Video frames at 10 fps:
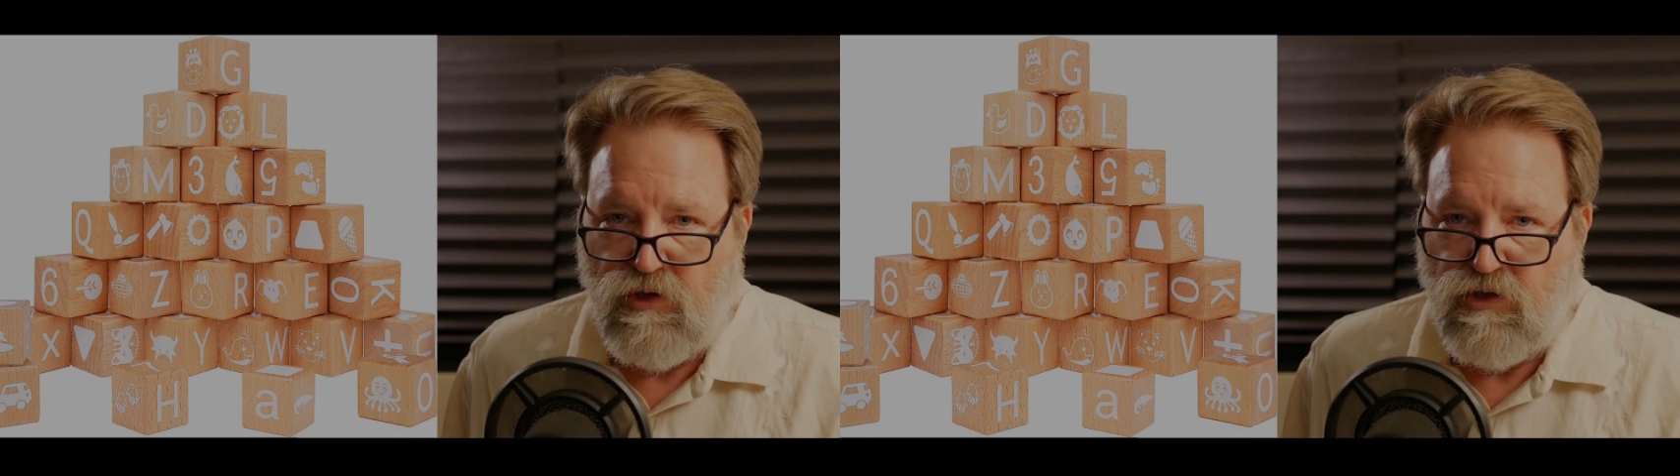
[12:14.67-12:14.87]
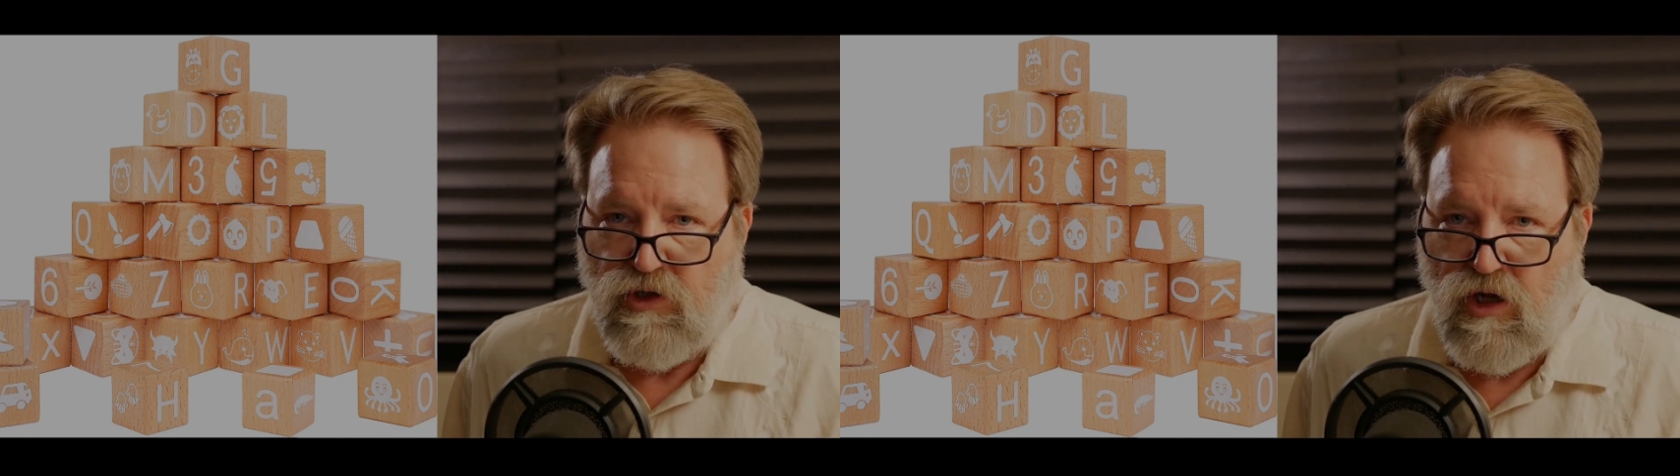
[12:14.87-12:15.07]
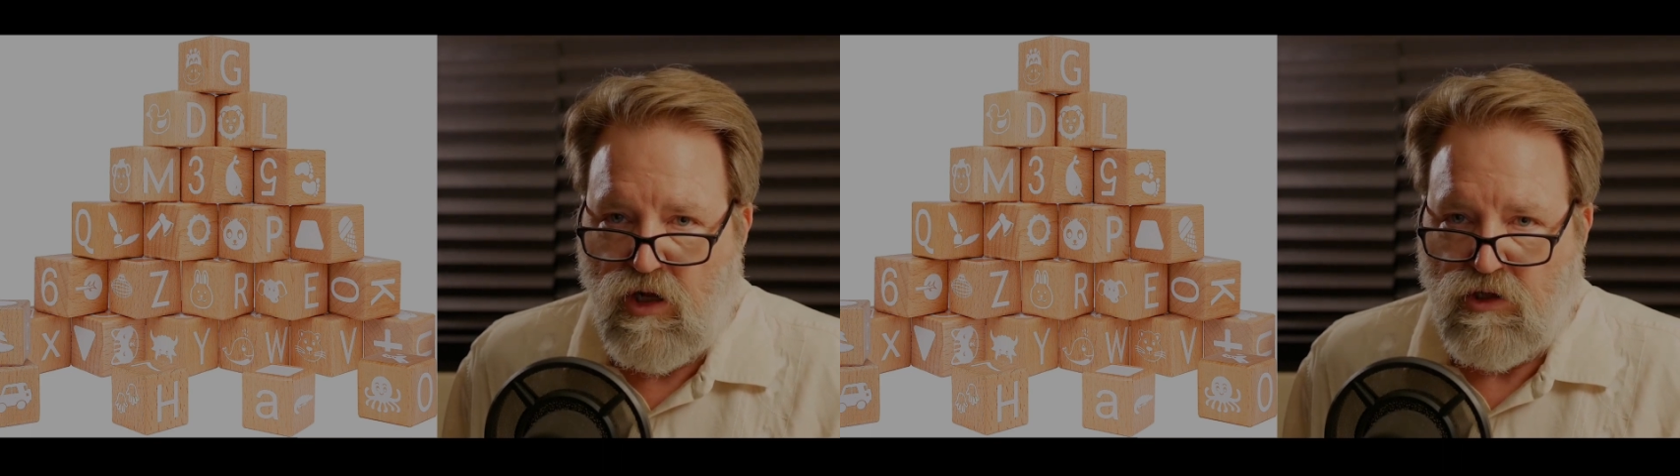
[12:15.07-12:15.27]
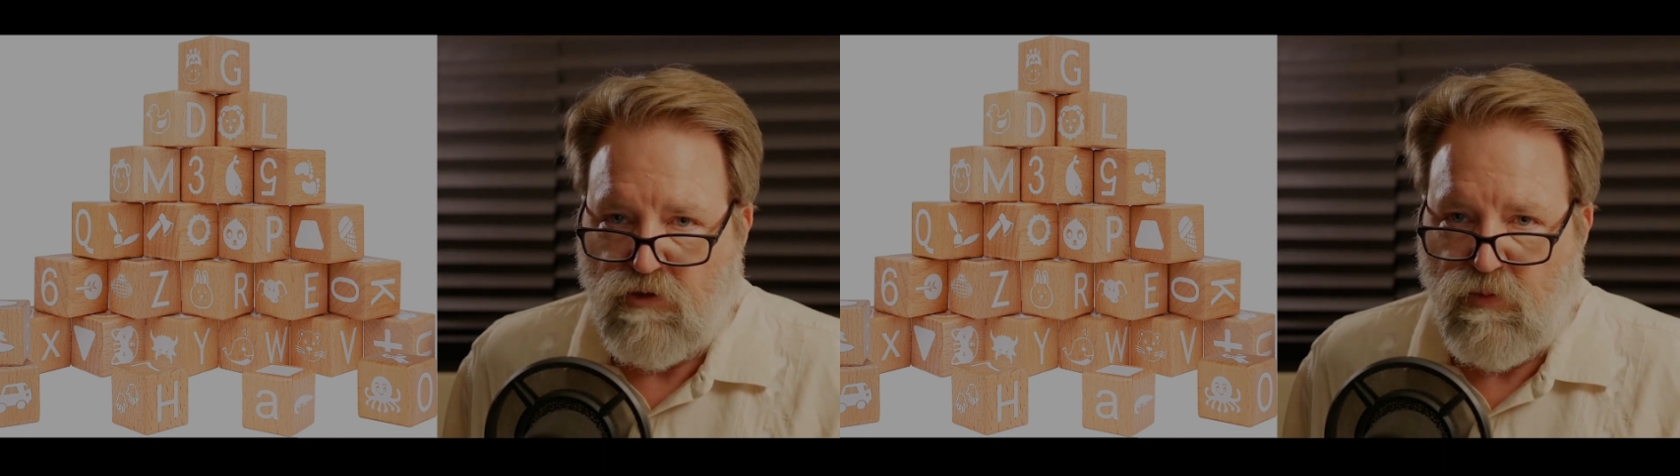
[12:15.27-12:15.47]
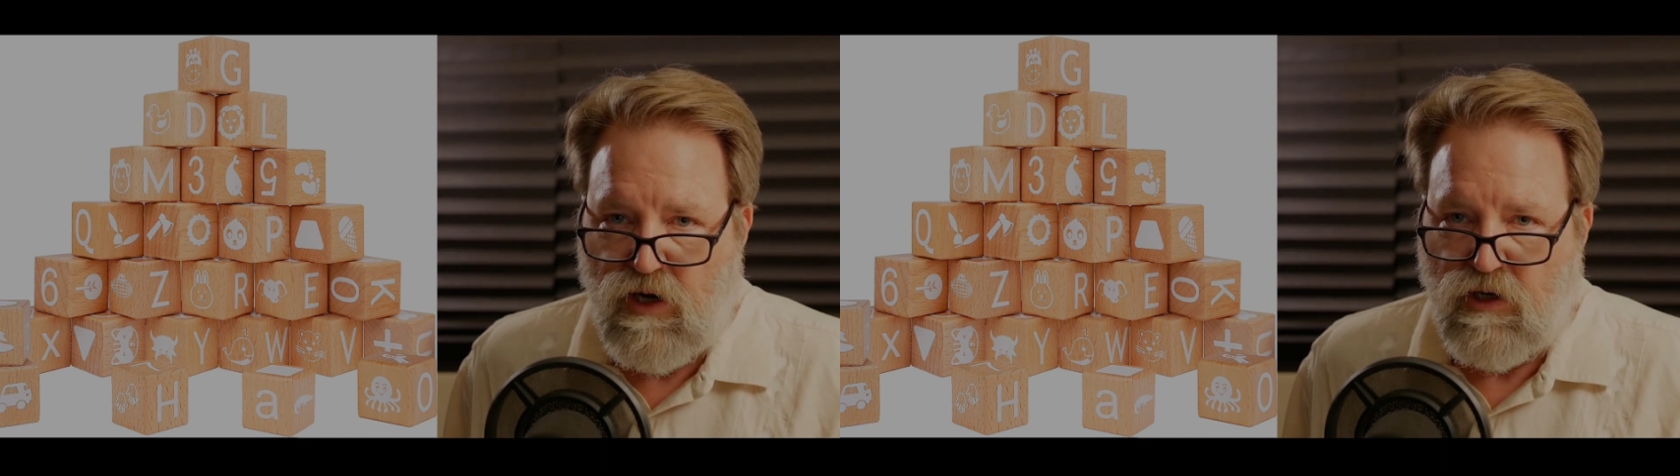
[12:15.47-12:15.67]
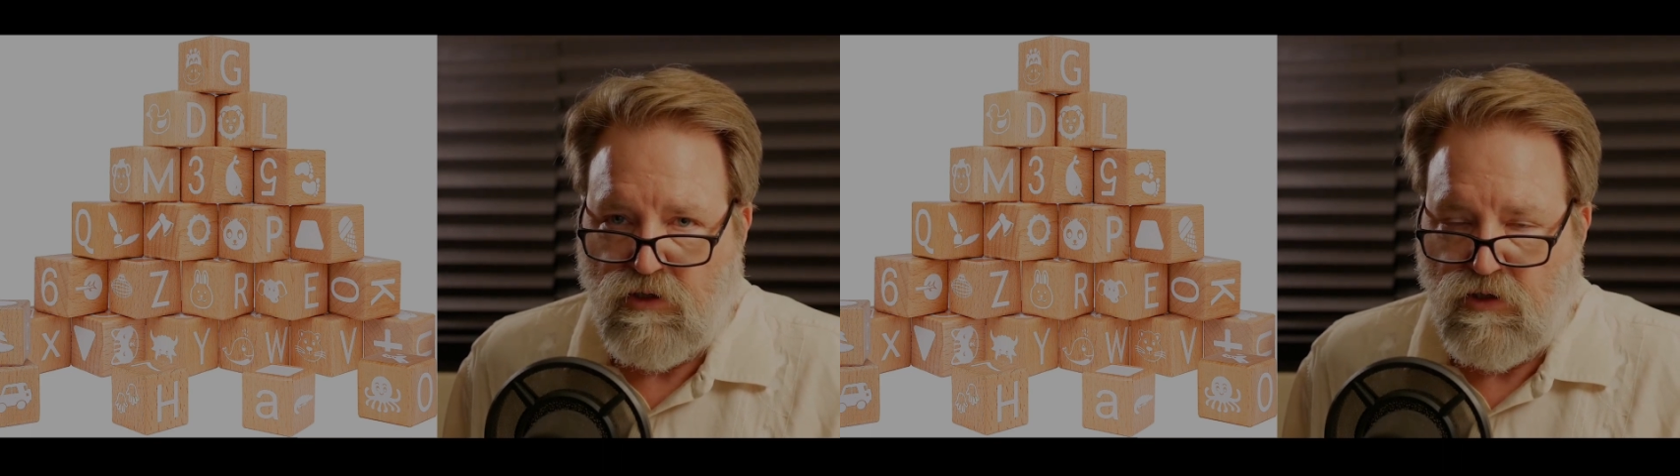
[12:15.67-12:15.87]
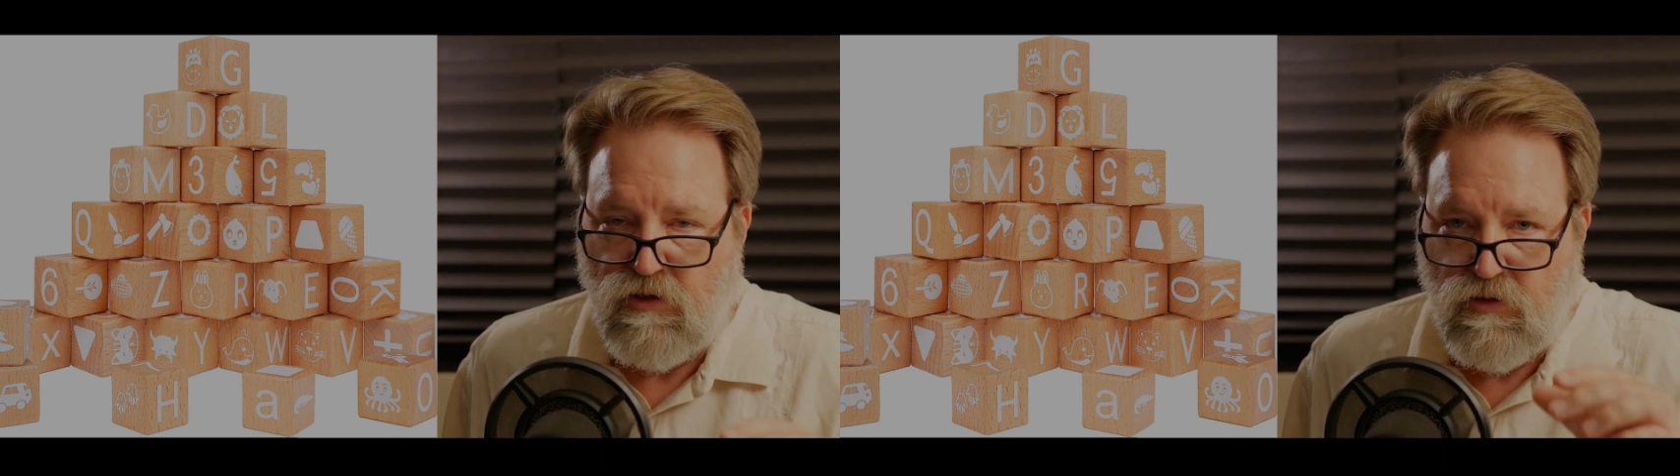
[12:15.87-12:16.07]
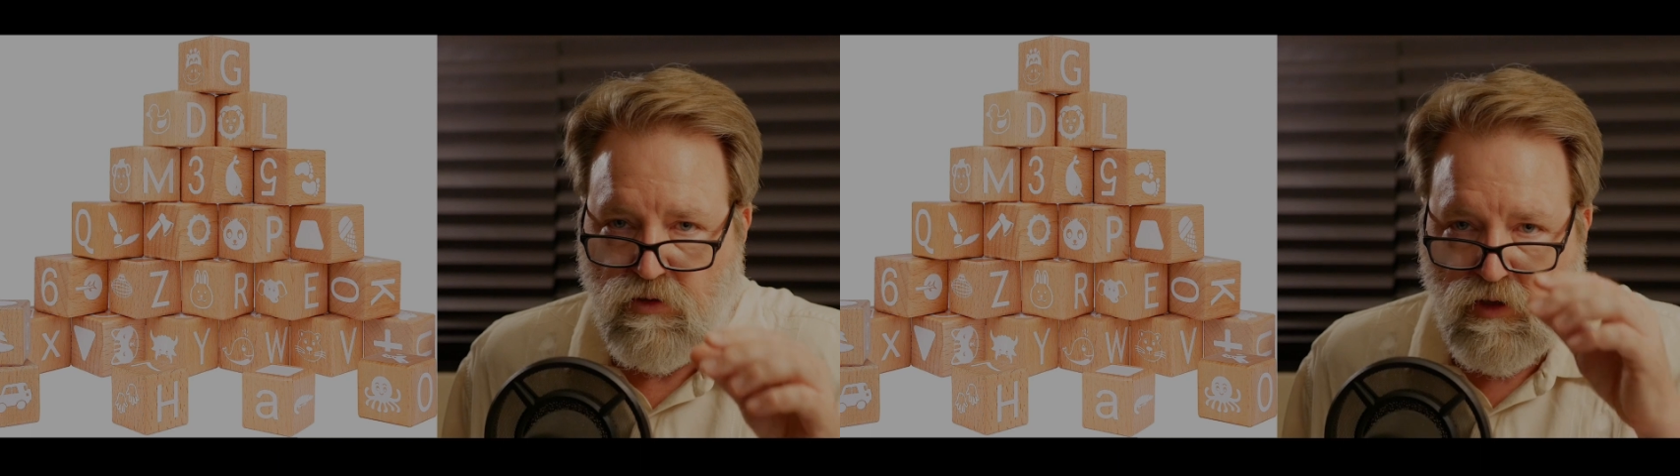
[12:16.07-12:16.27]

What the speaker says: should all aspire to.